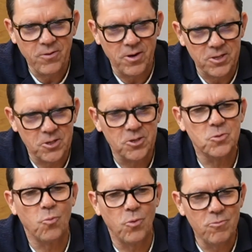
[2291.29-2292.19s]

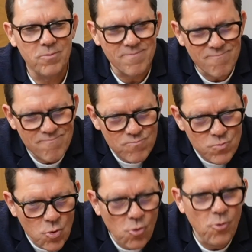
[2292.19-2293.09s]
devices, will
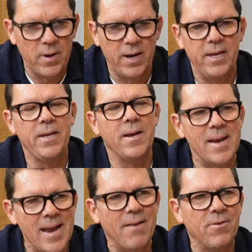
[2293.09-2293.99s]
normally
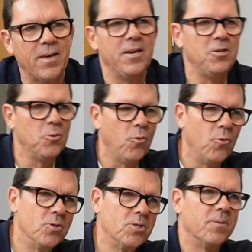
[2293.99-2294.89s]
navigate
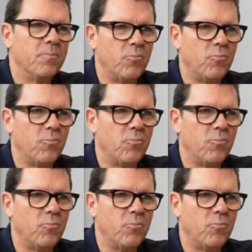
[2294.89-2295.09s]
towards